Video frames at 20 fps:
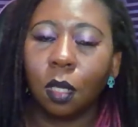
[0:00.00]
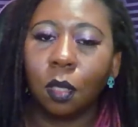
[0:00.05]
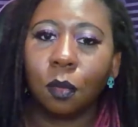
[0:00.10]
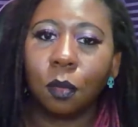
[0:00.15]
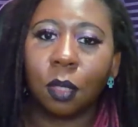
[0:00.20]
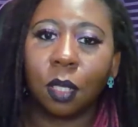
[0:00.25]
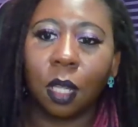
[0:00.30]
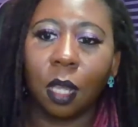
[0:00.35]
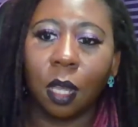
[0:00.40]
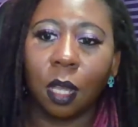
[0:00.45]

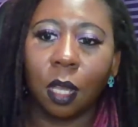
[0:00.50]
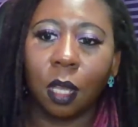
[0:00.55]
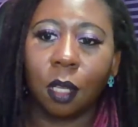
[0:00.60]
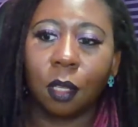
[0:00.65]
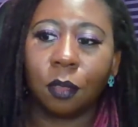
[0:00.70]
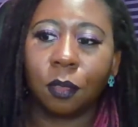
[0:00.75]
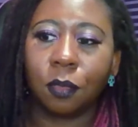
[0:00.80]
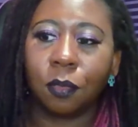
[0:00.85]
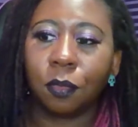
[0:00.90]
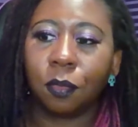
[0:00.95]
we
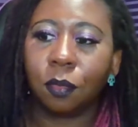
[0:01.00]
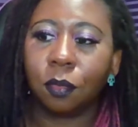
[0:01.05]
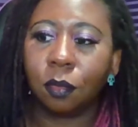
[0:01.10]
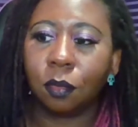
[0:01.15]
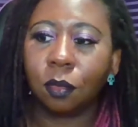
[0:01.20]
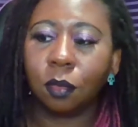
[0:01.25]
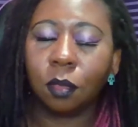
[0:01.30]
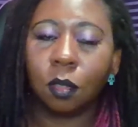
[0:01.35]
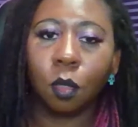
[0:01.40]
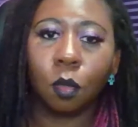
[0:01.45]
have
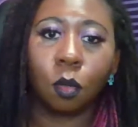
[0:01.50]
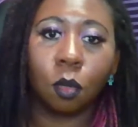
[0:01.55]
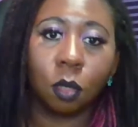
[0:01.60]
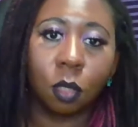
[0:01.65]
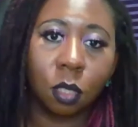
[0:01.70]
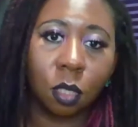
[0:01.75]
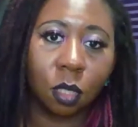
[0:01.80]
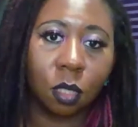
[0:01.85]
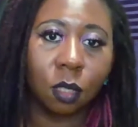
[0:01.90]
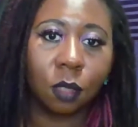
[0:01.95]
the
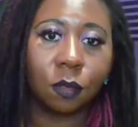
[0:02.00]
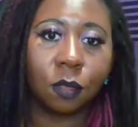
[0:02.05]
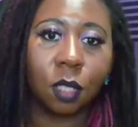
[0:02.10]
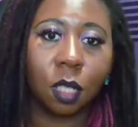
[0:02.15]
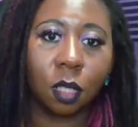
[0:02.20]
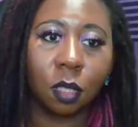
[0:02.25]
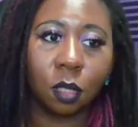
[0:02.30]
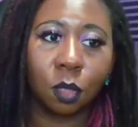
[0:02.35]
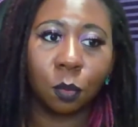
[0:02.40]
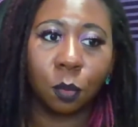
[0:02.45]
origin of
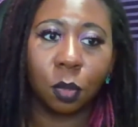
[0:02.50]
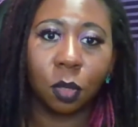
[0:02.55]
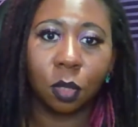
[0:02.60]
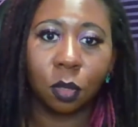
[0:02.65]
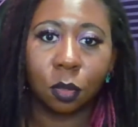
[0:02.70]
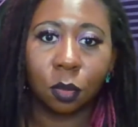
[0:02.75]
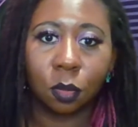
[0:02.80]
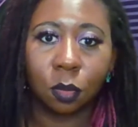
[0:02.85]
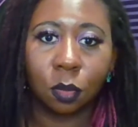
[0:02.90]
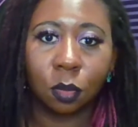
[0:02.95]
Delta
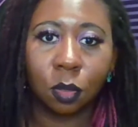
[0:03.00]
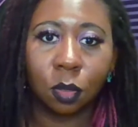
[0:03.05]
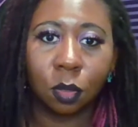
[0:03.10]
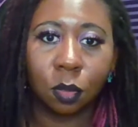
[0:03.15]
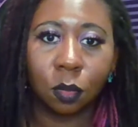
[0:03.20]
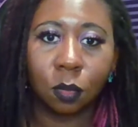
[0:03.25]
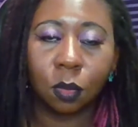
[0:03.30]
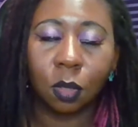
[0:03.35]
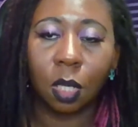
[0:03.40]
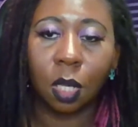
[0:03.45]

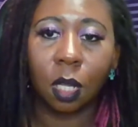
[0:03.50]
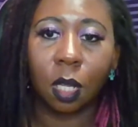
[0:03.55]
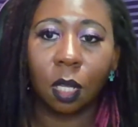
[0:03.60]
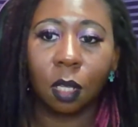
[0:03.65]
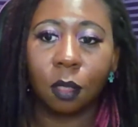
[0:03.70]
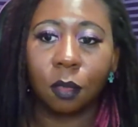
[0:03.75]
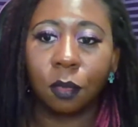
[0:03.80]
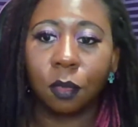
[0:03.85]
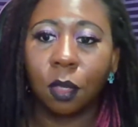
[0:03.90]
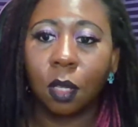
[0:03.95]
blues. We
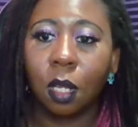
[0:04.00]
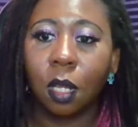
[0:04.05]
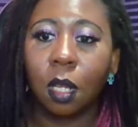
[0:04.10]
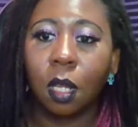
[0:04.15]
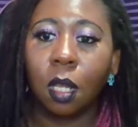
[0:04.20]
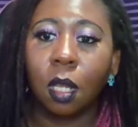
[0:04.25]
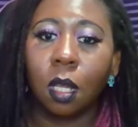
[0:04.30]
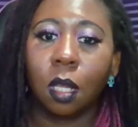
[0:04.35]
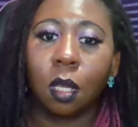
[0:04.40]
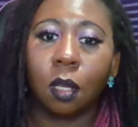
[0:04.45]
have
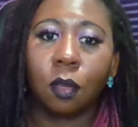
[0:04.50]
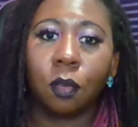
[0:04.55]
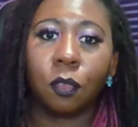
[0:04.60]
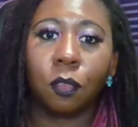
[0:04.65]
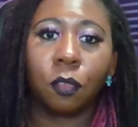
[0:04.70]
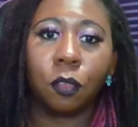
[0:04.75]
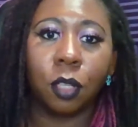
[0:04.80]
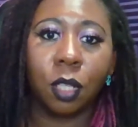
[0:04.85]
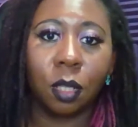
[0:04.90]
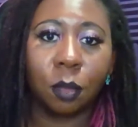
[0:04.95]

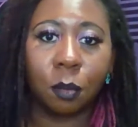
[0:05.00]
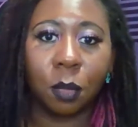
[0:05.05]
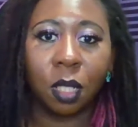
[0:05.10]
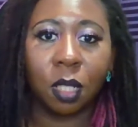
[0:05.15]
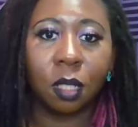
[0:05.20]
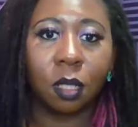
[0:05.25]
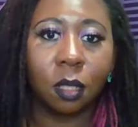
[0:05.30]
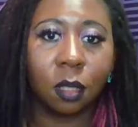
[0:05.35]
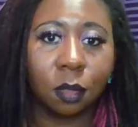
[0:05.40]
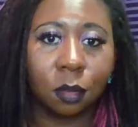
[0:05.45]

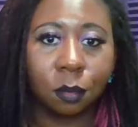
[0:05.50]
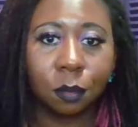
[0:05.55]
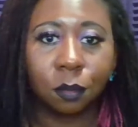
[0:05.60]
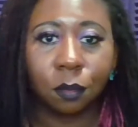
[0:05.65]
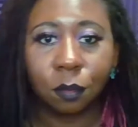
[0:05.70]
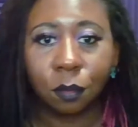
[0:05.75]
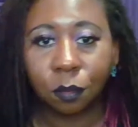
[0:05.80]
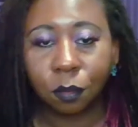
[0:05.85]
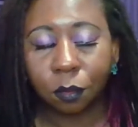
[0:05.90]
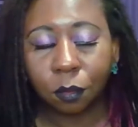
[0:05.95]
Friedman
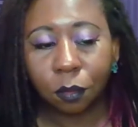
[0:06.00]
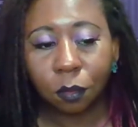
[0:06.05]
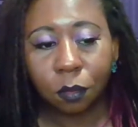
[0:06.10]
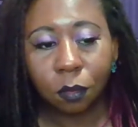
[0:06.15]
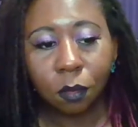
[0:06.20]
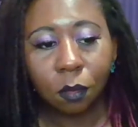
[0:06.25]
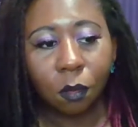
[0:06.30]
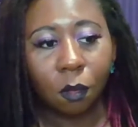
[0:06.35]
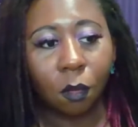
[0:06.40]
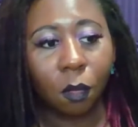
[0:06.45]

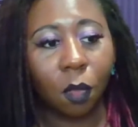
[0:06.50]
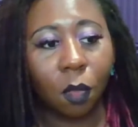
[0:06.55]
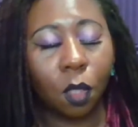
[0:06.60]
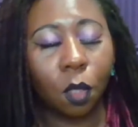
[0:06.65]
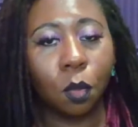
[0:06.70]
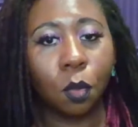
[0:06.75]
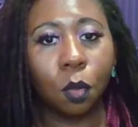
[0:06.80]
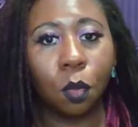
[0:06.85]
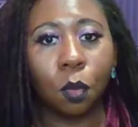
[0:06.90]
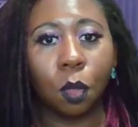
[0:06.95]

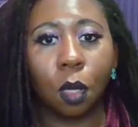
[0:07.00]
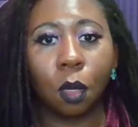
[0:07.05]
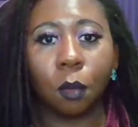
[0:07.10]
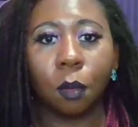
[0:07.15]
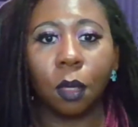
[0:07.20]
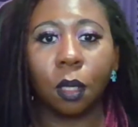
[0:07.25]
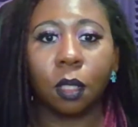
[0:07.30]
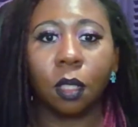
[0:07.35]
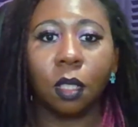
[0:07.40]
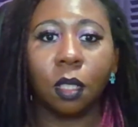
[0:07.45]
who are
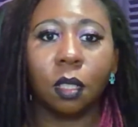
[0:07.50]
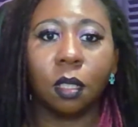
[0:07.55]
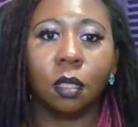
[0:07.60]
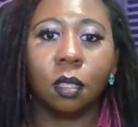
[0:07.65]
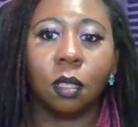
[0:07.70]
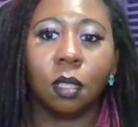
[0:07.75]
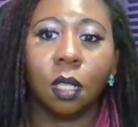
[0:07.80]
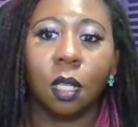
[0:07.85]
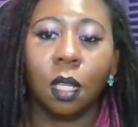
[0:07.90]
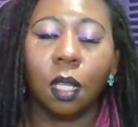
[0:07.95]
working
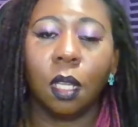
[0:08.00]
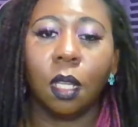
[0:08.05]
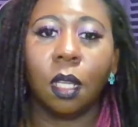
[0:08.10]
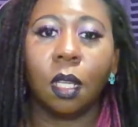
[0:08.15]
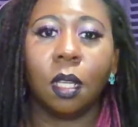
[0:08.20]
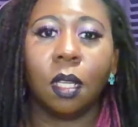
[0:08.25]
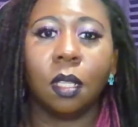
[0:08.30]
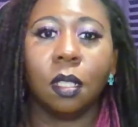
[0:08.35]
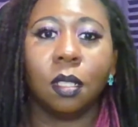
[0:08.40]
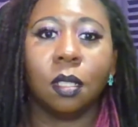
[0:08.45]

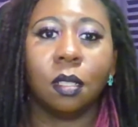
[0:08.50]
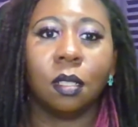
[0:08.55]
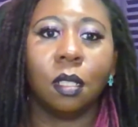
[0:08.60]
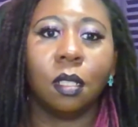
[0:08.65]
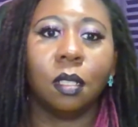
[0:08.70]
and